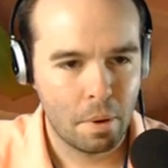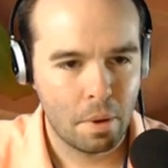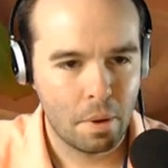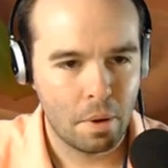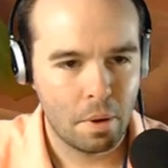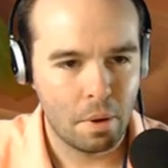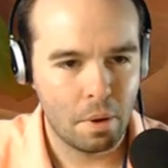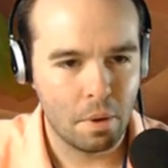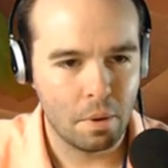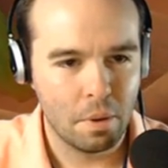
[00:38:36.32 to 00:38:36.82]

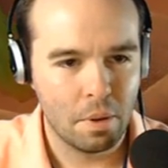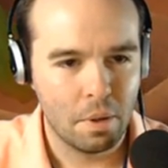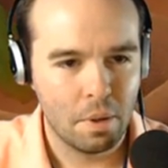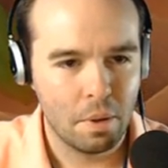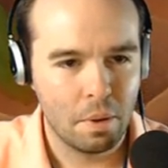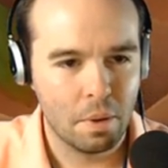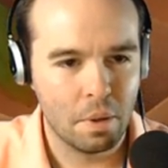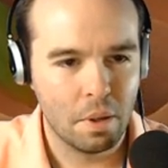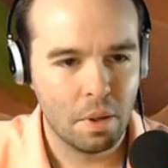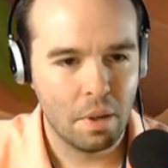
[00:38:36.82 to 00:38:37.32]
Oh,
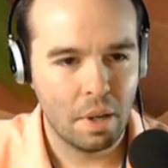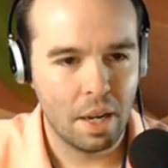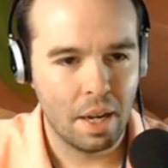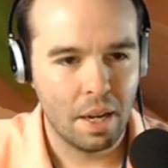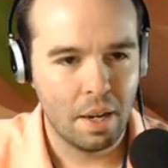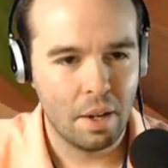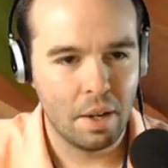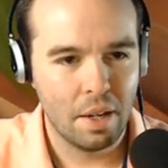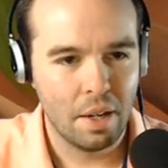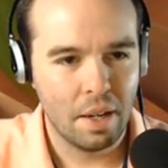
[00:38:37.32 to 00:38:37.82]
okay. Oh.
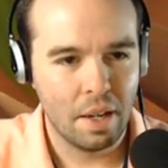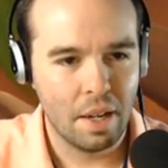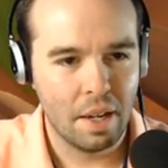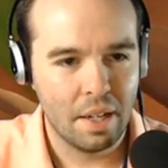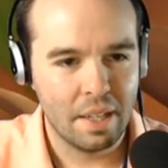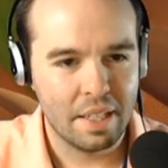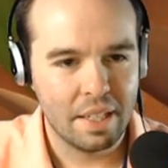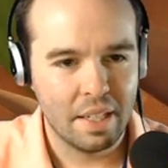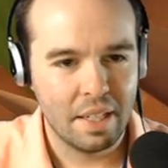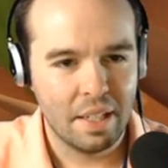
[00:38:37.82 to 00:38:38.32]
It's
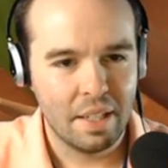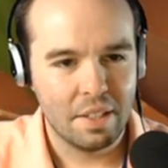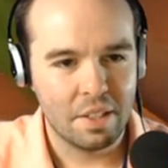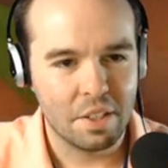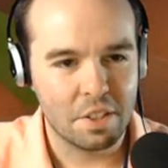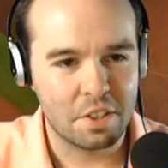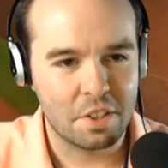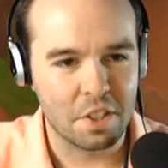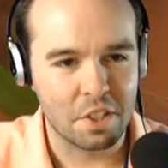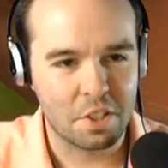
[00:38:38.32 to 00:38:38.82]
easy
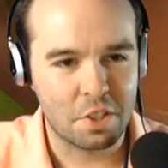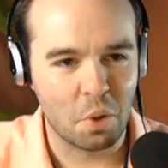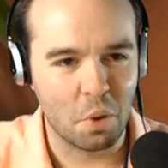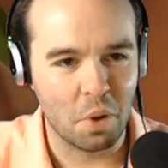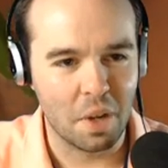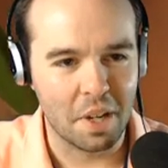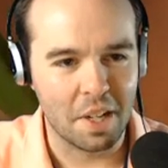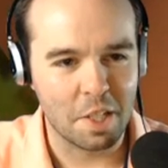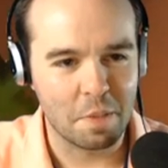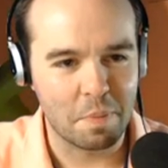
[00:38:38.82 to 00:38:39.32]
then. There's
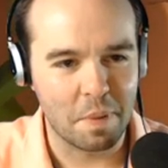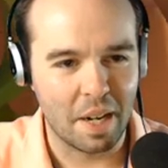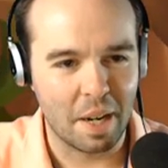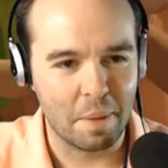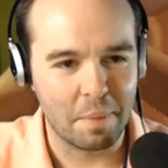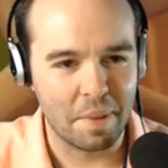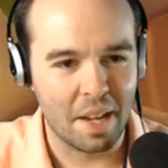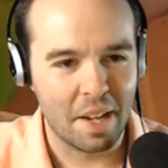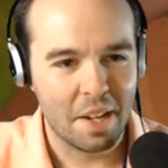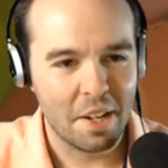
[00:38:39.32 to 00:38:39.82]
coins, but I'm
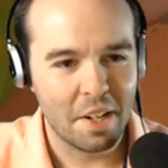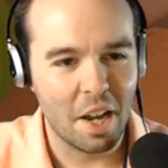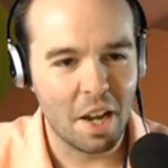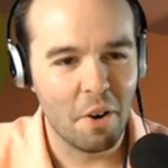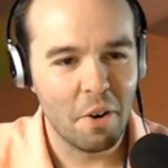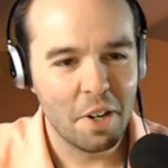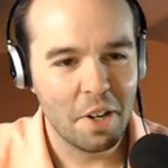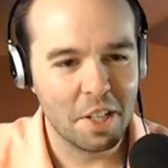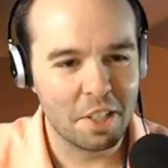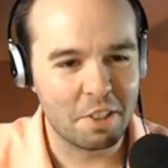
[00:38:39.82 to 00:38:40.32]
not. No,
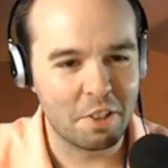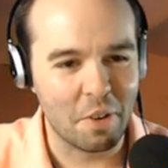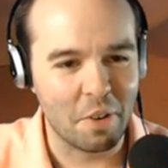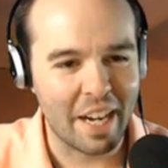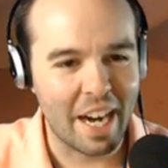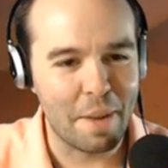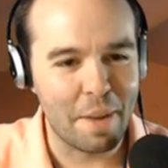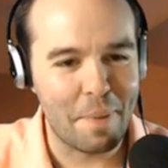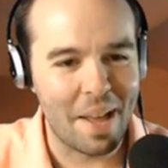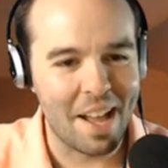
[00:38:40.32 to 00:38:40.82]
you're throwing it
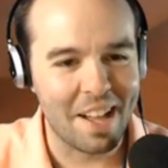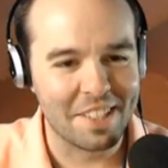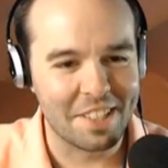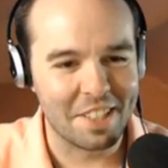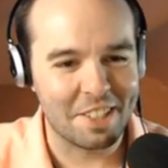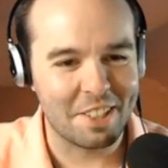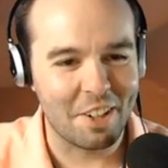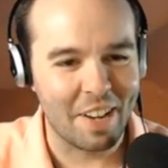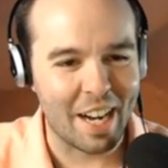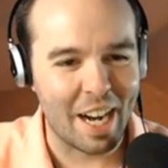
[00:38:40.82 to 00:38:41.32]
out of balance. You're
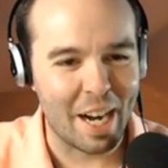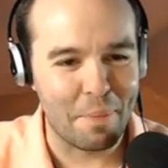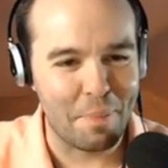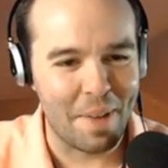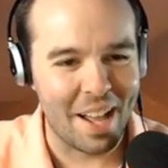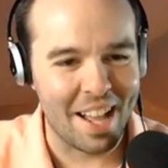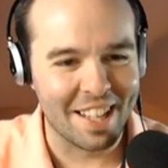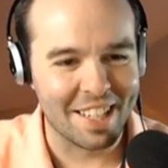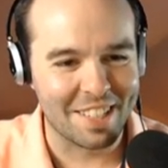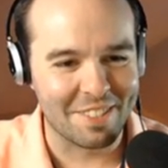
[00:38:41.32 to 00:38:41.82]
throwing it out of
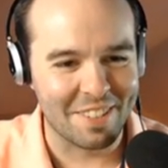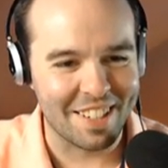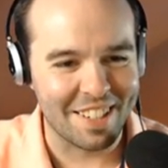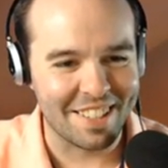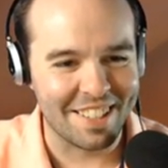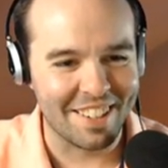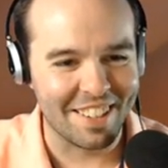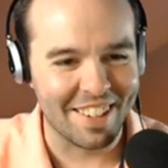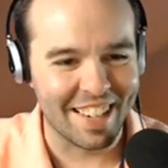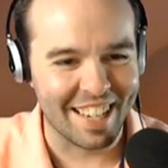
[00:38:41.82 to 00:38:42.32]
balance. What are you
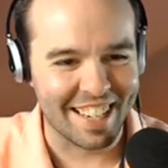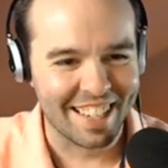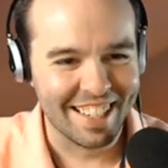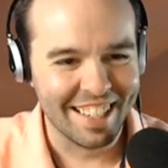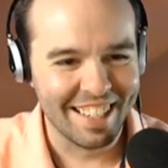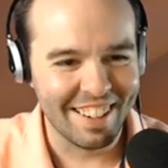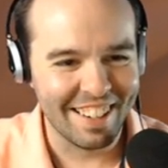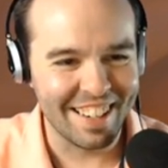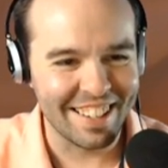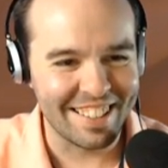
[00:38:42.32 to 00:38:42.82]
doing?
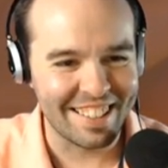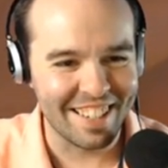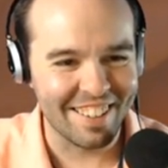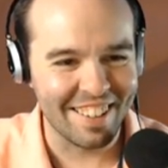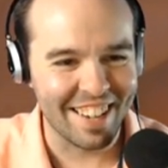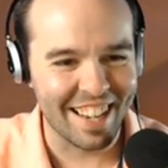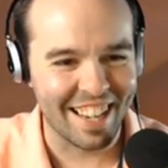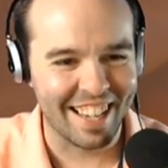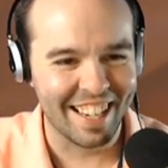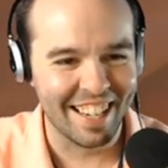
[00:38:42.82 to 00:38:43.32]
What are you
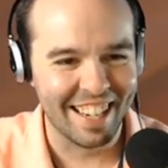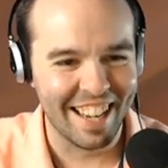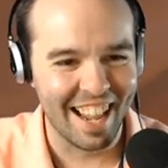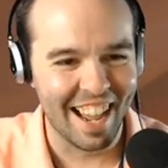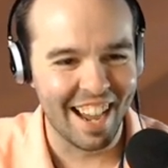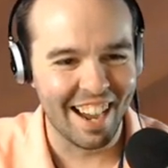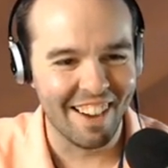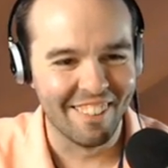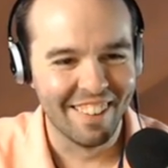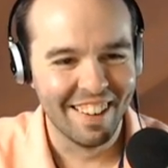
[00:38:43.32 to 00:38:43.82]
doing?
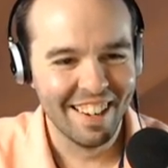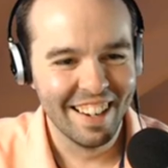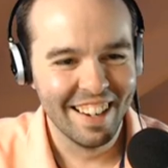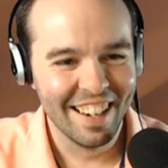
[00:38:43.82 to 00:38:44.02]
No.